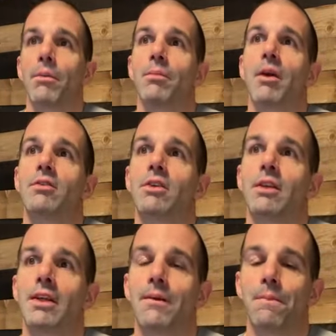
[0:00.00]
But
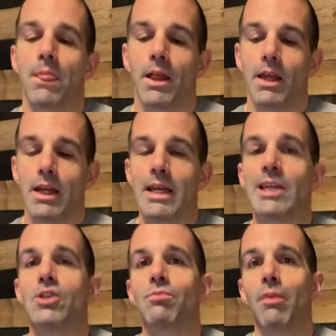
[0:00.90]
basically,
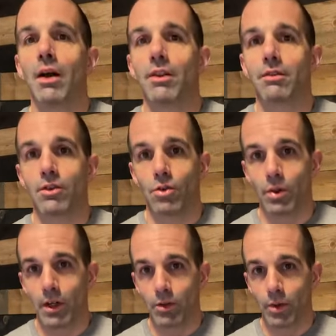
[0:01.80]
each month for
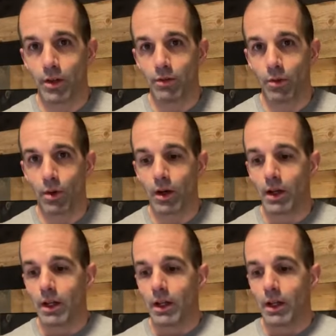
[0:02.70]
2024,